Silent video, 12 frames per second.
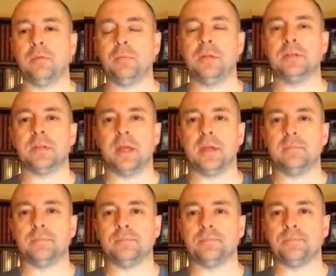with Pizzagate.
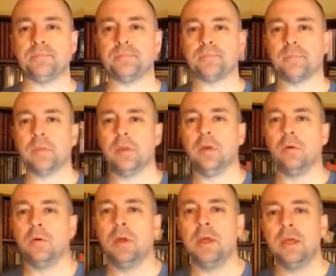
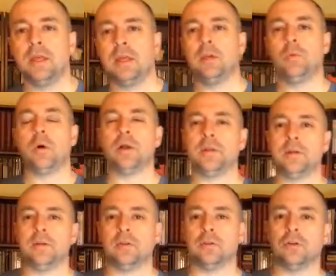He
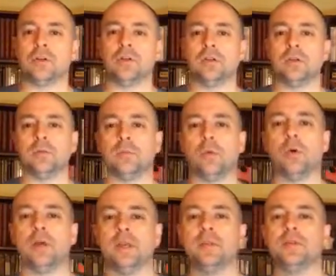wanted to look
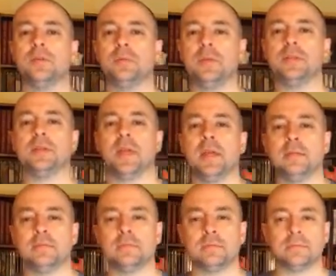more into
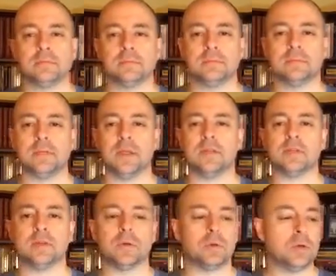Pizzagate. And
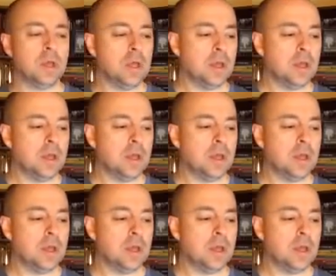so,